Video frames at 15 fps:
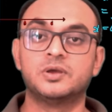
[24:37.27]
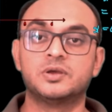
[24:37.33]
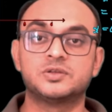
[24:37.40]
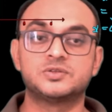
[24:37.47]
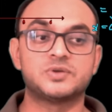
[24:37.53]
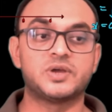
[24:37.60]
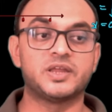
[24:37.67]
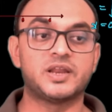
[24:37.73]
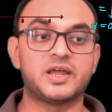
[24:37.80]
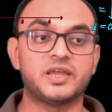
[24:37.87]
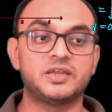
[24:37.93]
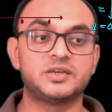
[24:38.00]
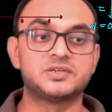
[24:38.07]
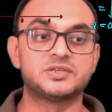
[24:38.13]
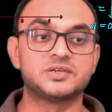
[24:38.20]
so I
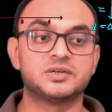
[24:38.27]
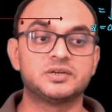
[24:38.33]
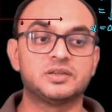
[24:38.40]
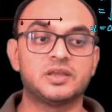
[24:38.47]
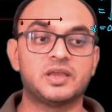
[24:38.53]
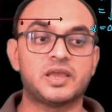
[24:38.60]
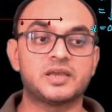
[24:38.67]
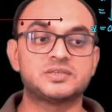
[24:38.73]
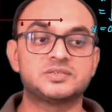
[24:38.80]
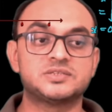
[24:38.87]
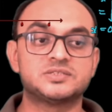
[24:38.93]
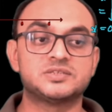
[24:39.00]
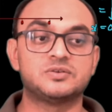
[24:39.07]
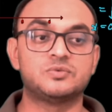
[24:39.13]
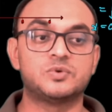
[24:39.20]
write x
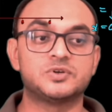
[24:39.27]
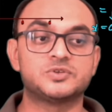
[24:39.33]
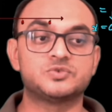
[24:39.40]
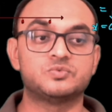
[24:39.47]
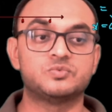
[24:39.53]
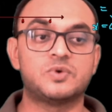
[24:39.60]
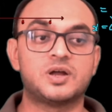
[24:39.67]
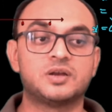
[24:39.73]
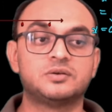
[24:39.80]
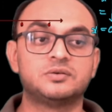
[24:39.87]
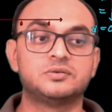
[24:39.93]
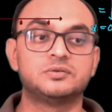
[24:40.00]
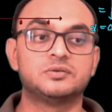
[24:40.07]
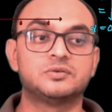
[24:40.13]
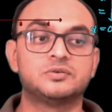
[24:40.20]
is equal to
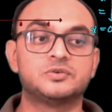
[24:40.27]
1